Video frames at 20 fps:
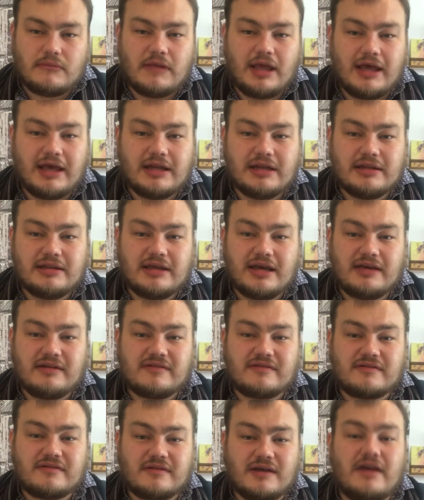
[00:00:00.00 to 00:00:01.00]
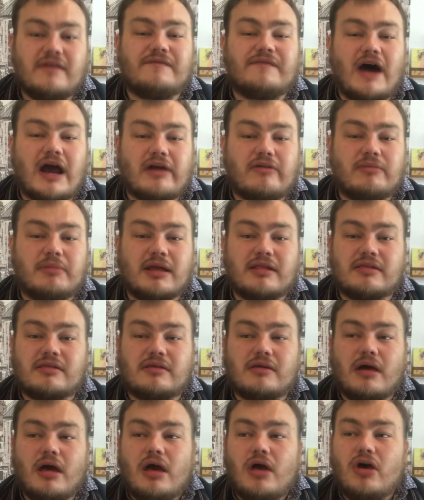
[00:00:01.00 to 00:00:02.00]
in this
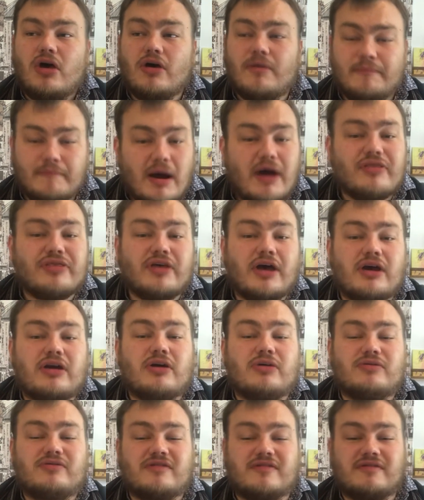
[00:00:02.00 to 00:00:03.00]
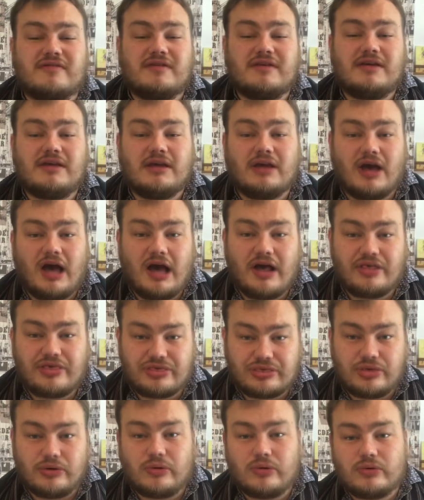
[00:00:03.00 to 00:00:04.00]
environment. Her mother goes to see
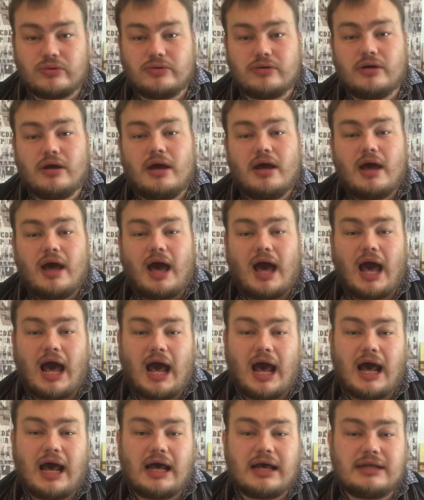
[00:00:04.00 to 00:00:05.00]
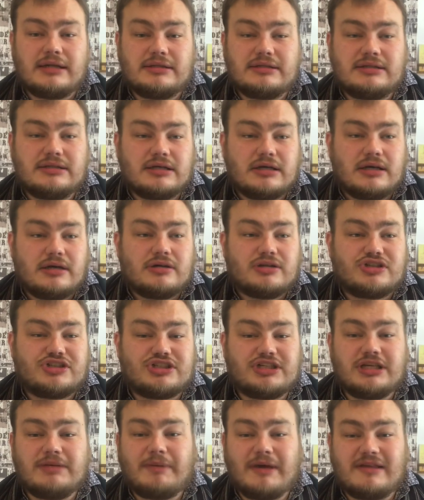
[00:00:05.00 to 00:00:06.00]
Thorn, and
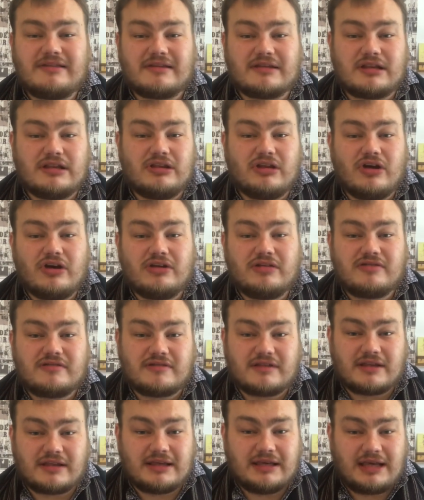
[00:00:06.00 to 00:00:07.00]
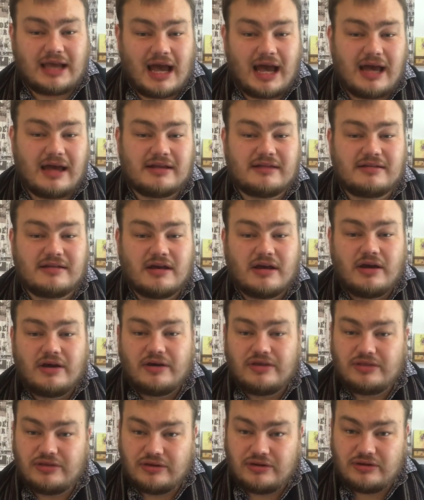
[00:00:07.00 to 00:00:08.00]
she basically learns that he had
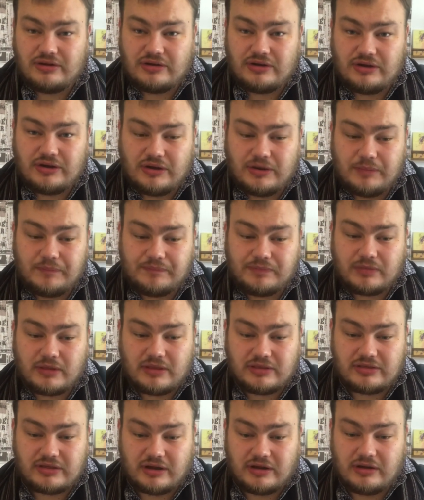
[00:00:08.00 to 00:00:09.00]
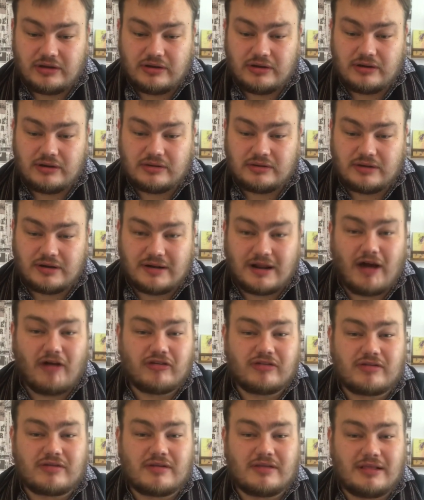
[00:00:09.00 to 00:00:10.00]
the the lost